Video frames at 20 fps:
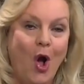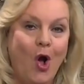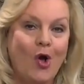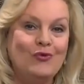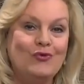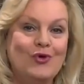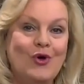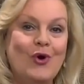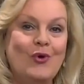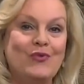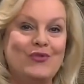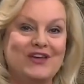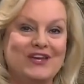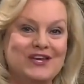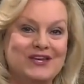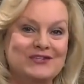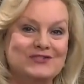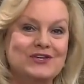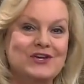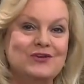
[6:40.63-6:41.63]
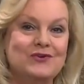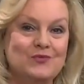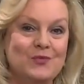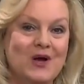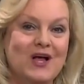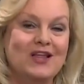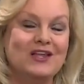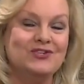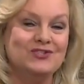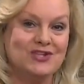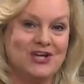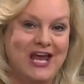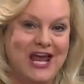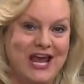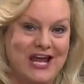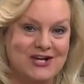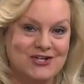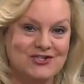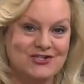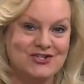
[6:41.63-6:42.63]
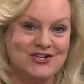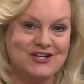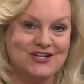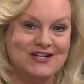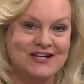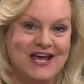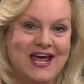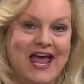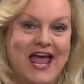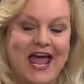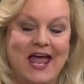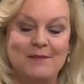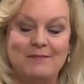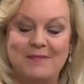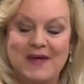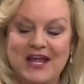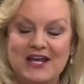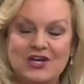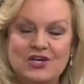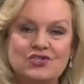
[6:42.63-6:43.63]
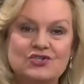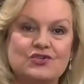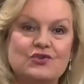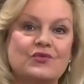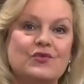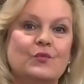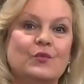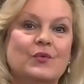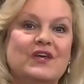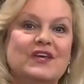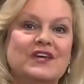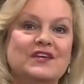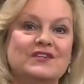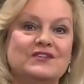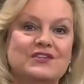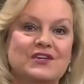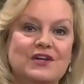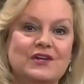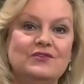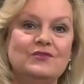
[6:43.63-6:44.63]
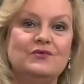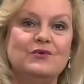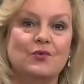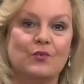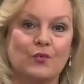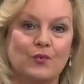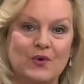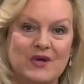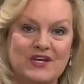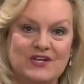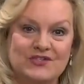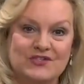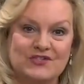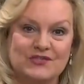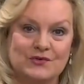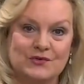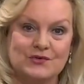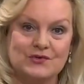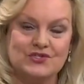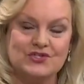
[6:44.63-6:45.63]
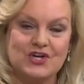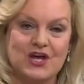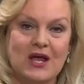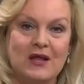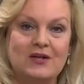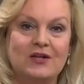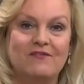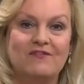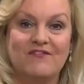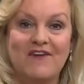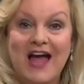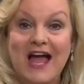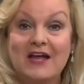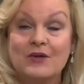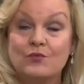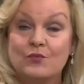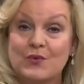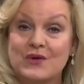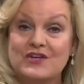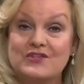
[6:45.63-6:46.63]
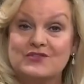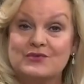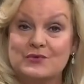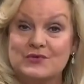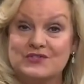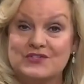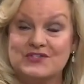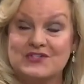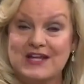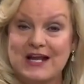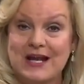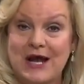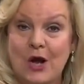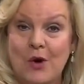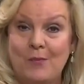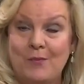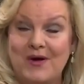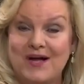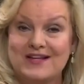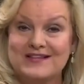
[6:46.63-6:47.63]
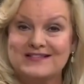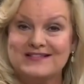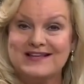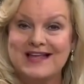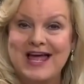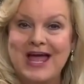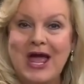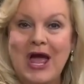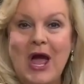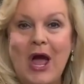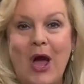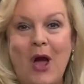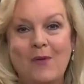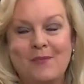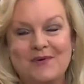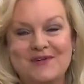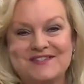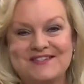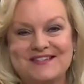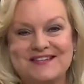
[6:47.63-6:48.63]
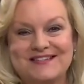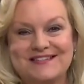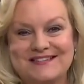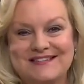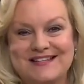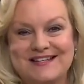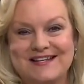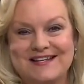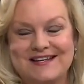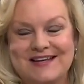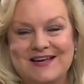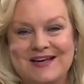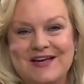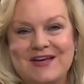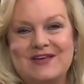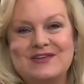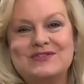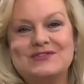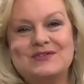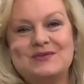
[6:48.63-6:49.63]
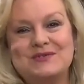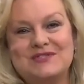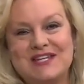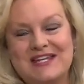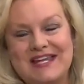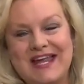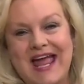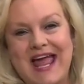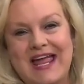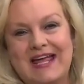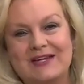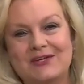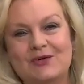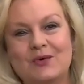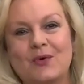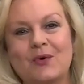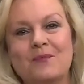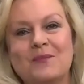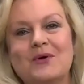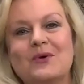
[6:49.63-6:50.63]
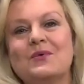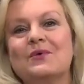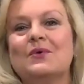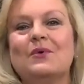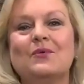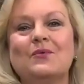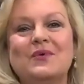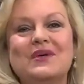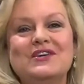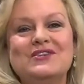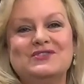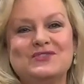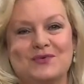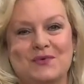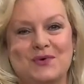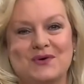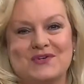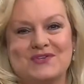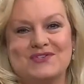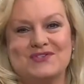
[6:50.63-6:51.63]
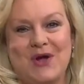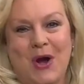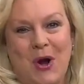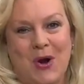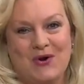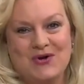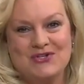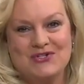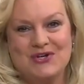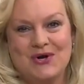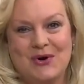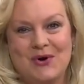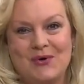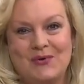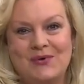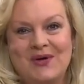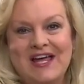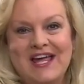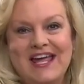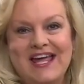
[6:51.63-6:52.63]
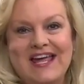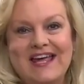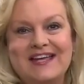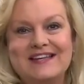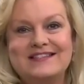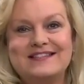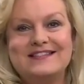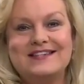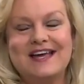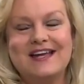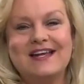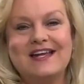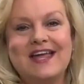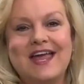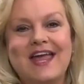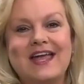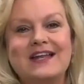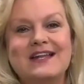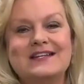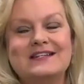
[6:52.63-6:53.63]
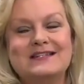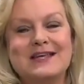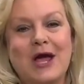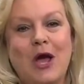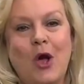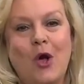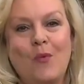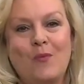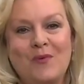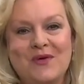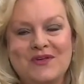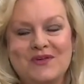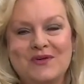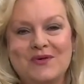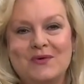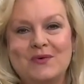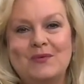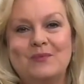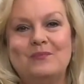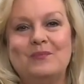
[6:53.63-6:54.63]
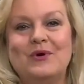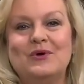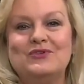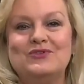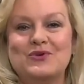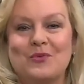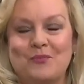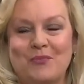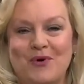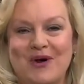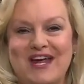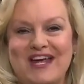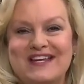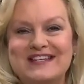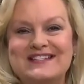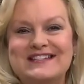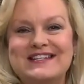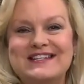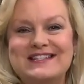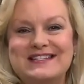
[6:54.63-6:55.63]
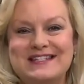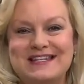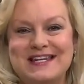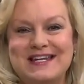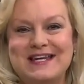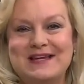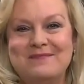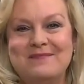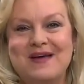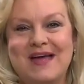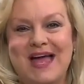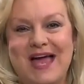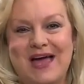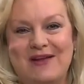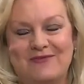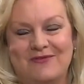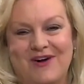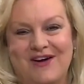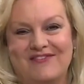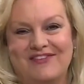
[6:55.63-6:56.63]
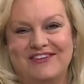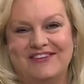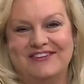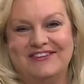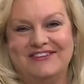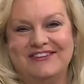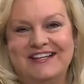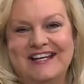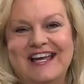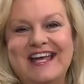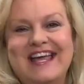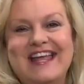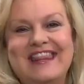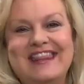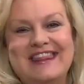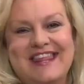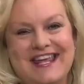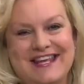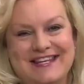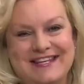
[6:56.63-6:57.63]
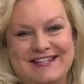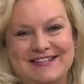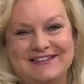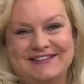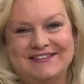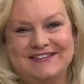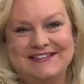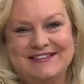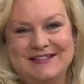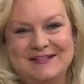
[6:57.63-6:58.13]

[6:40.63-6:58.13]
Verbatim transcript: all know that continual education and making sure that we continue to research and find resources that help us help us succeed. So today, your miracle resource, our show, is dedicated to helping you build your brand, team, and revenue. Thank you.